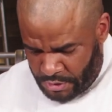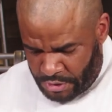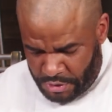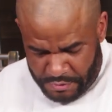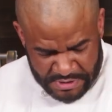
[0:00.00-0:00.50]

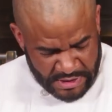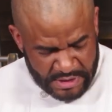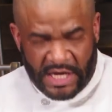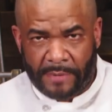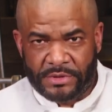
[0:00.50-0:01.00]
You can use
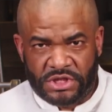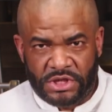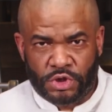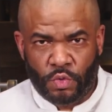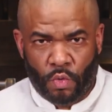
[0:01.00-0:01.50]
any type of
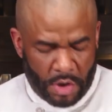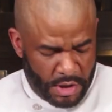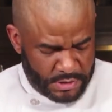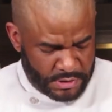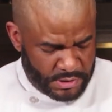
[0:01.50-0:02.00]
cheese you
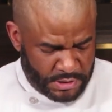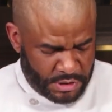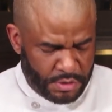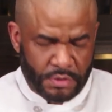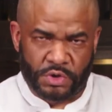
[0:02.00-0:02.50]
want.
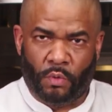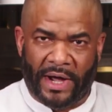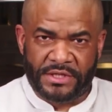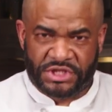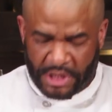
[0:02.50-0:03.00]
You can use a
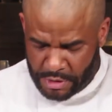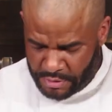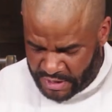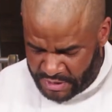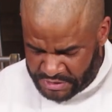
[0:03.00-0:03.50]
white
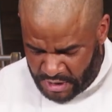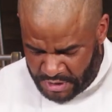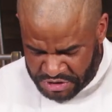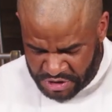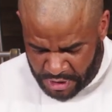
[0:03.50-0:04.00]
cheddar, a nice aged